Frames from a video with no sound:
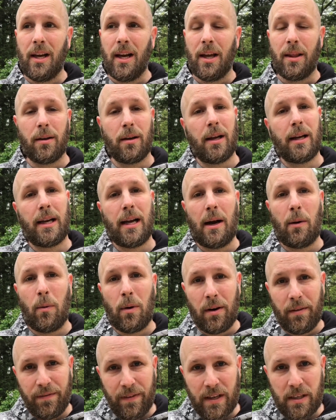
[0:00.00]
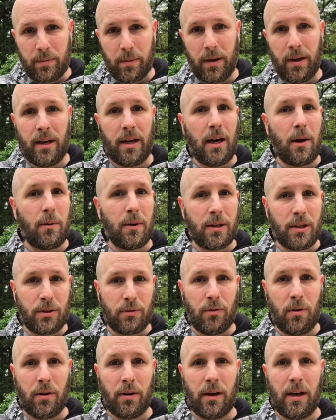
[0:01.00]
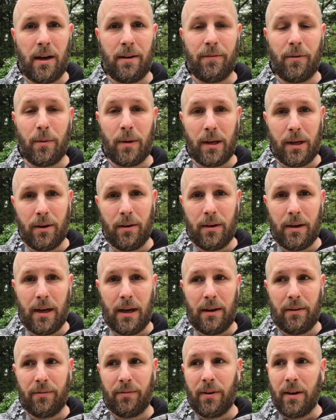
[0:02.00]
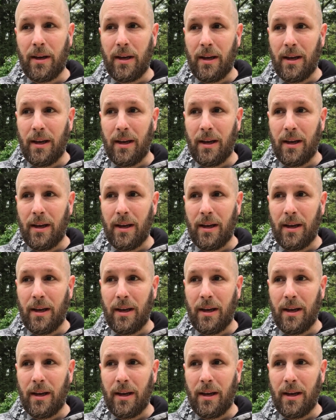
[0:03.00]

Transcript: and they're like, I want a fixed blade, I want a strong knife, I want a good knife,